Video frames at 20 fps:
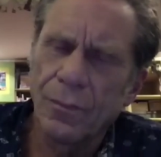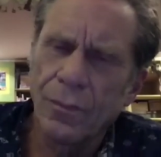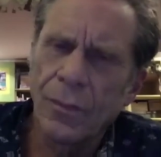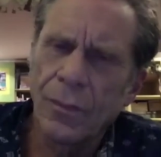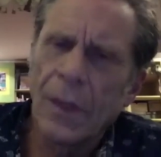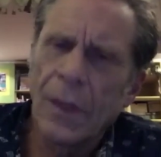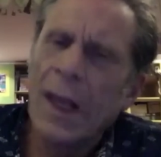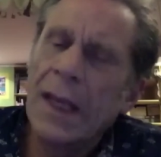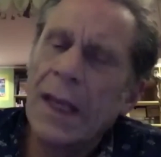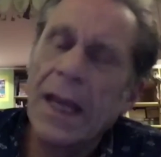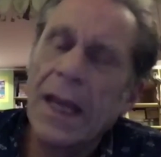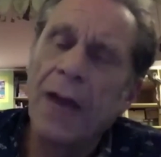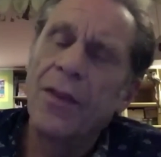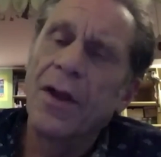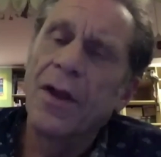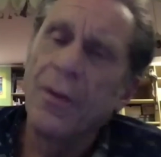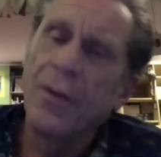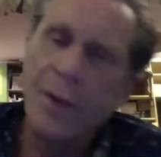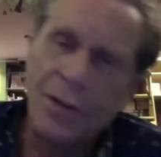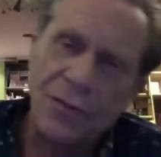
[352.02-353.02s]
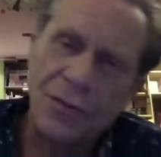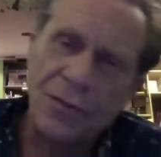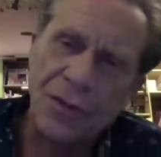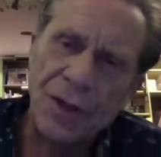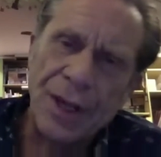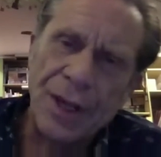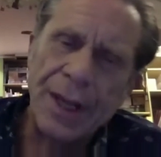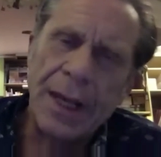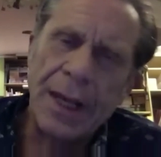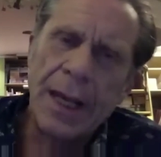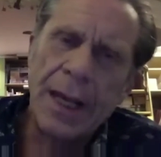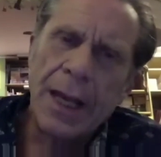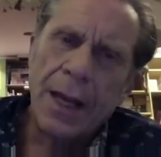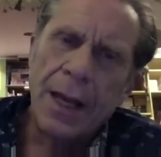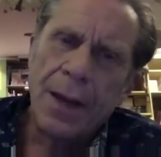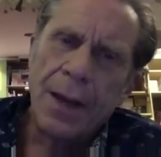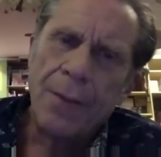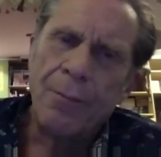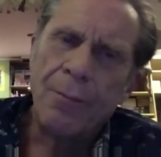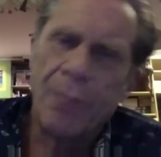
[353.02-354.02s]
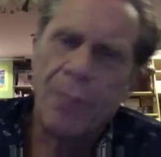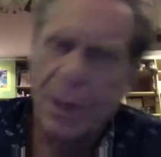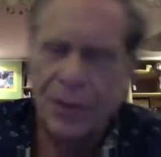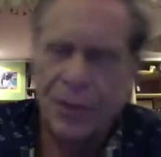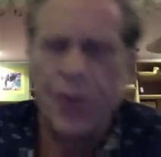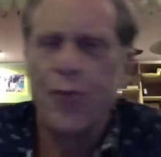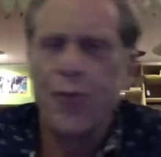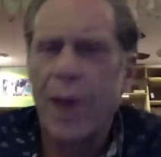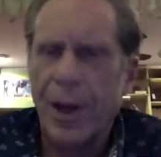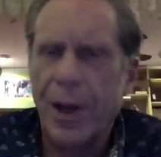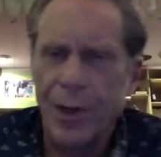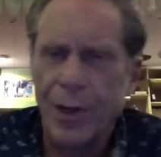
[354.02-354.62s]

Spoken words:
Yeah, there is the much greater